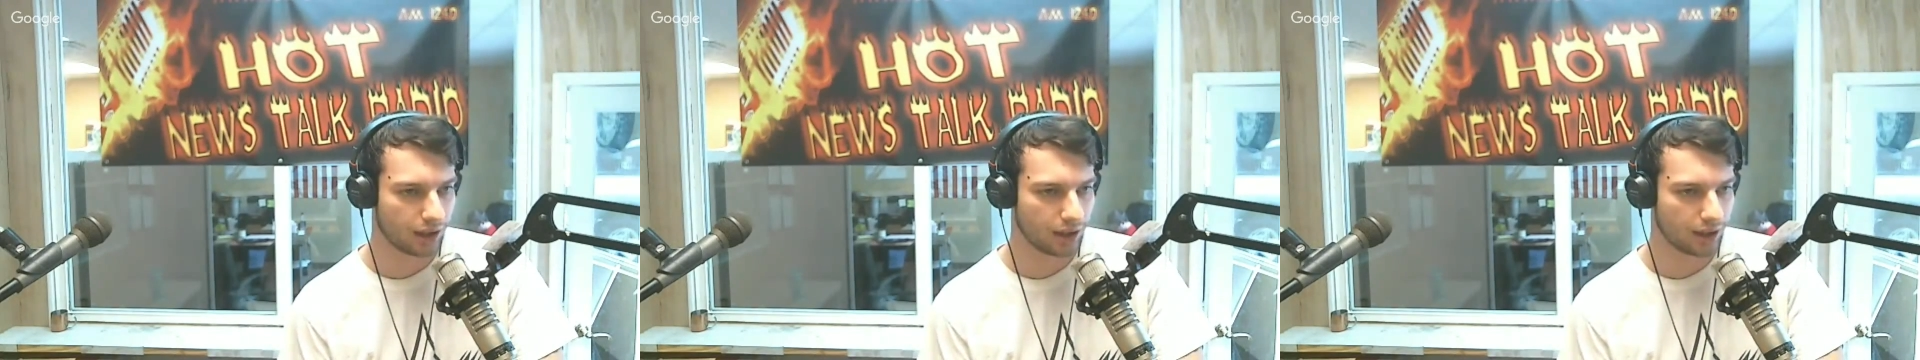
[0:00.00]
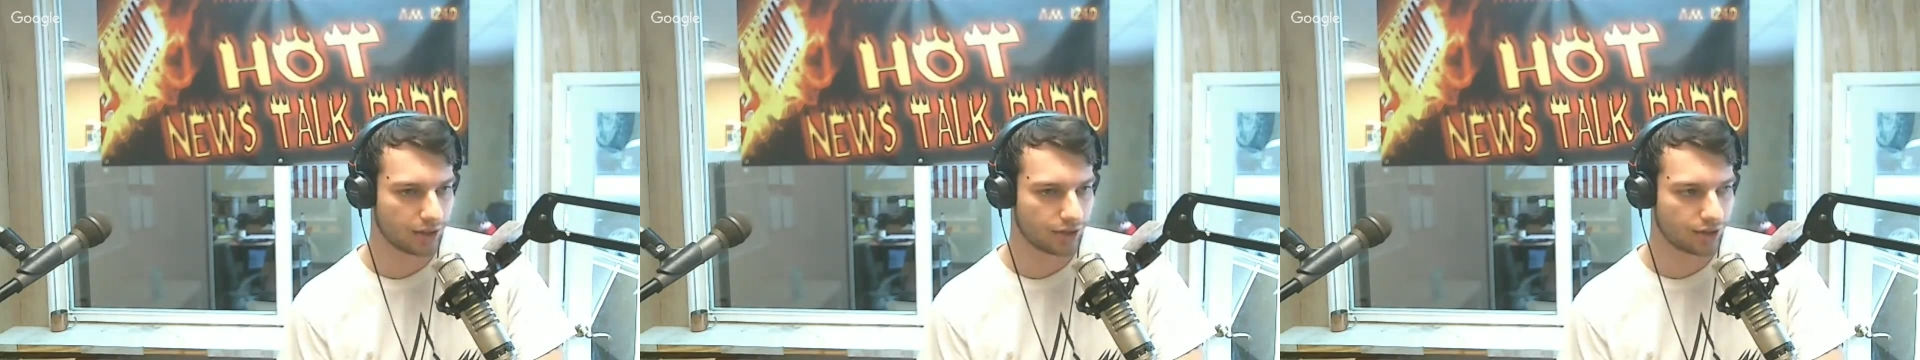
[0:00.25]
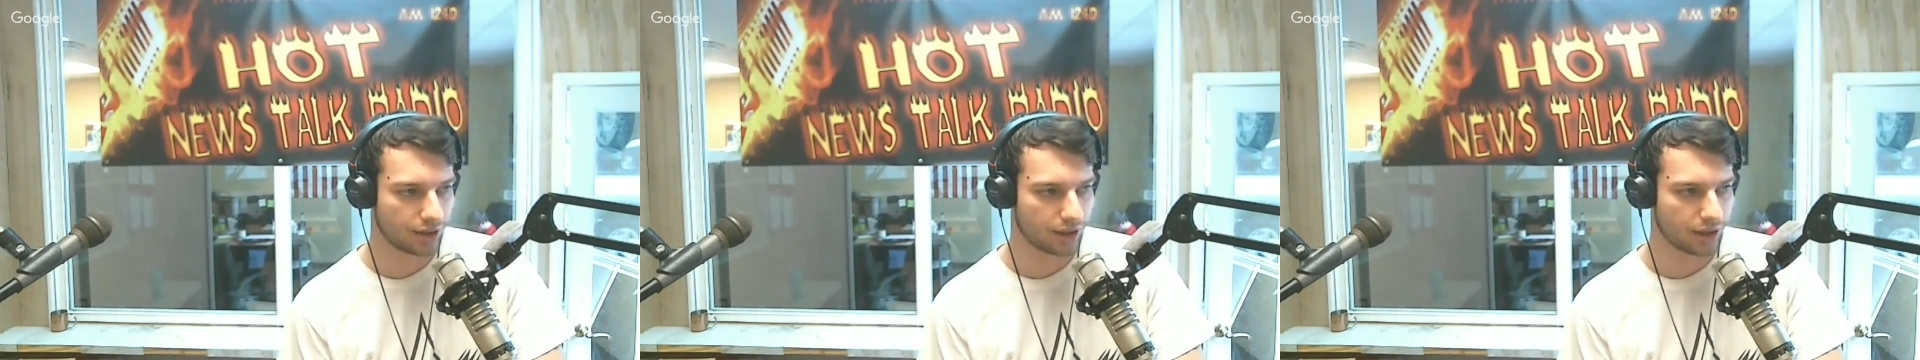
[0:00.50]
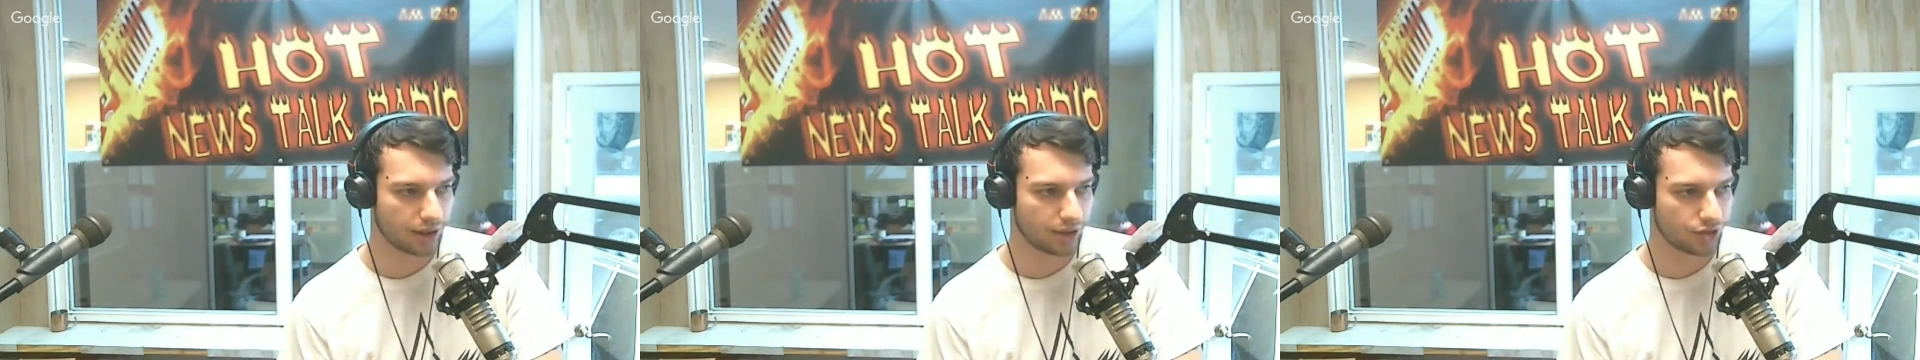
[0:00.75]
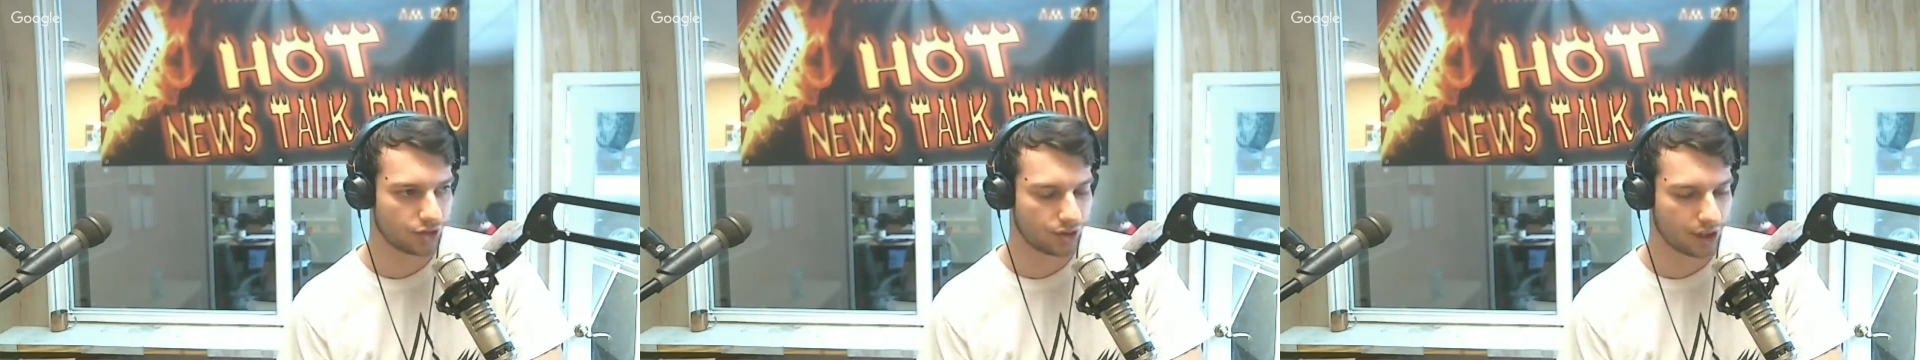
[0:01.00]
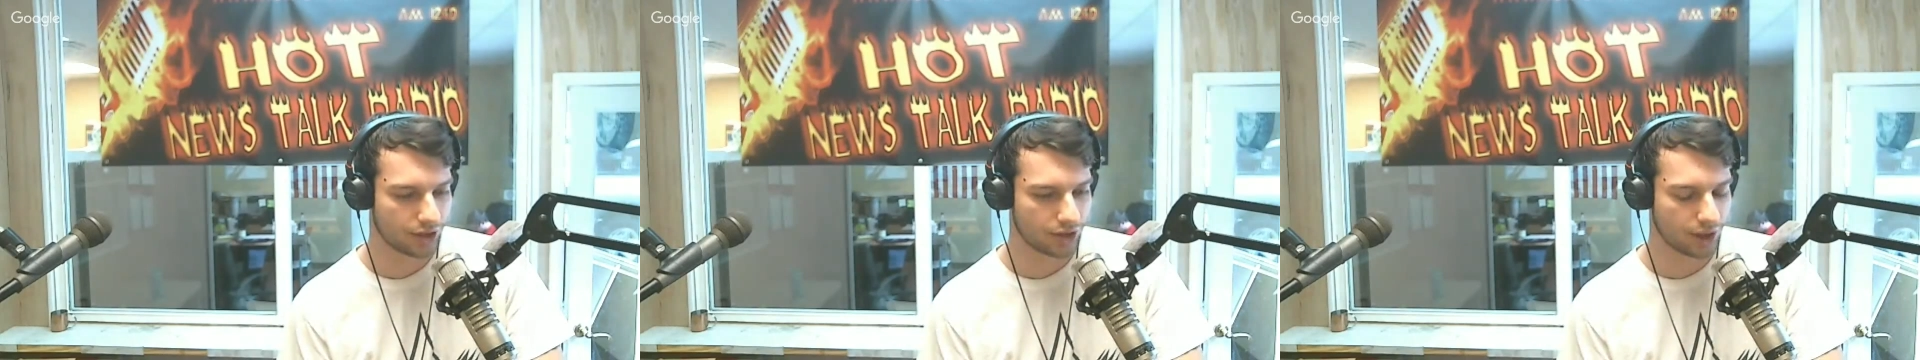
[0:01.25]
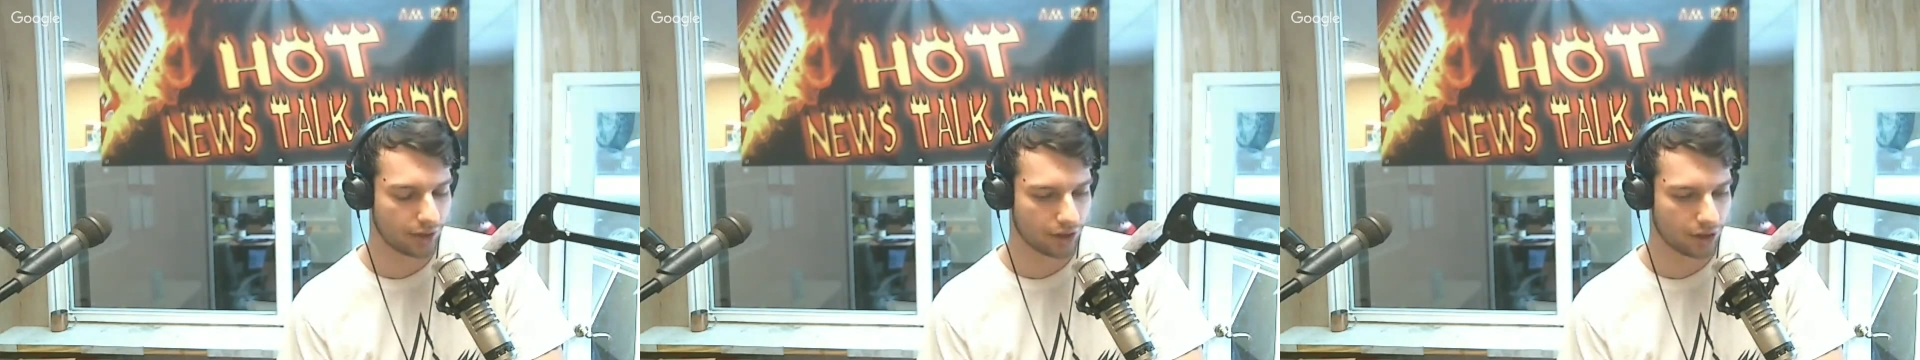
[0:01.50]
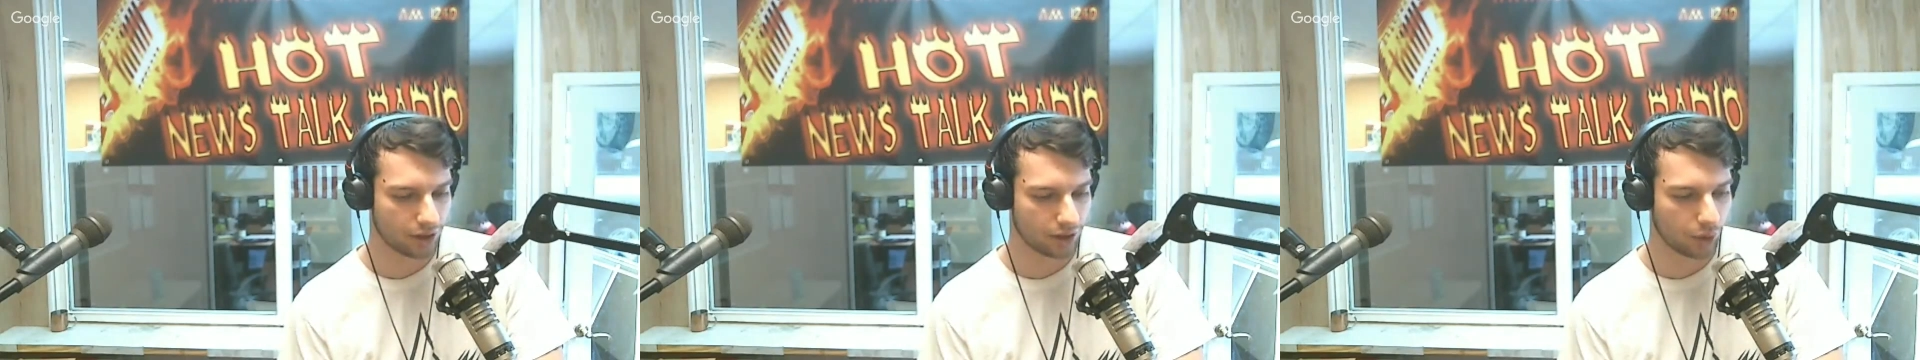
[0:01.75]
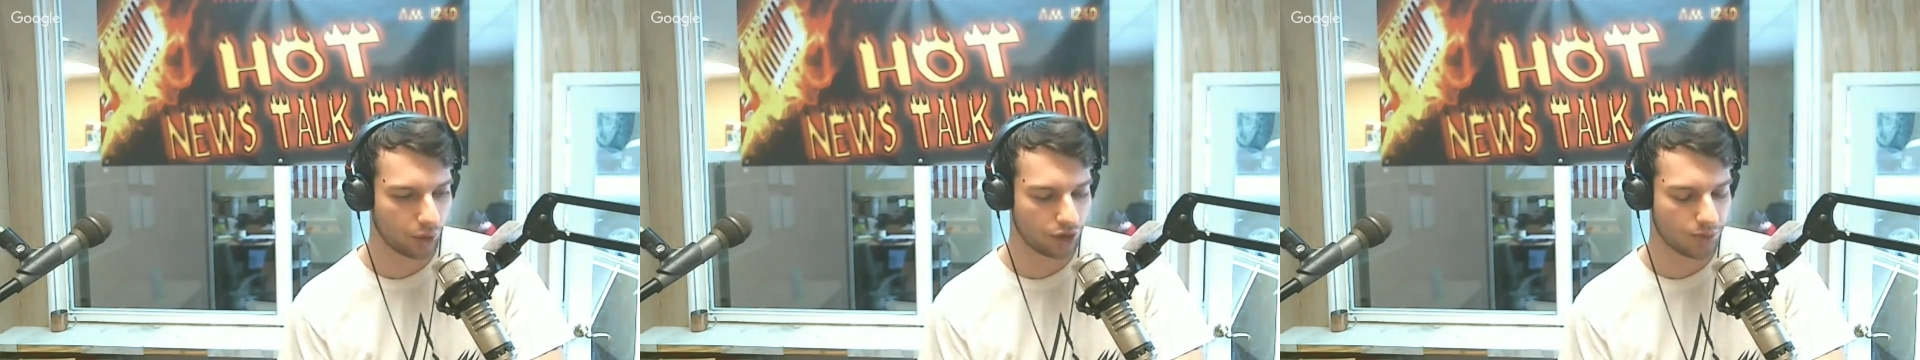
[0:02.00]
is necessarily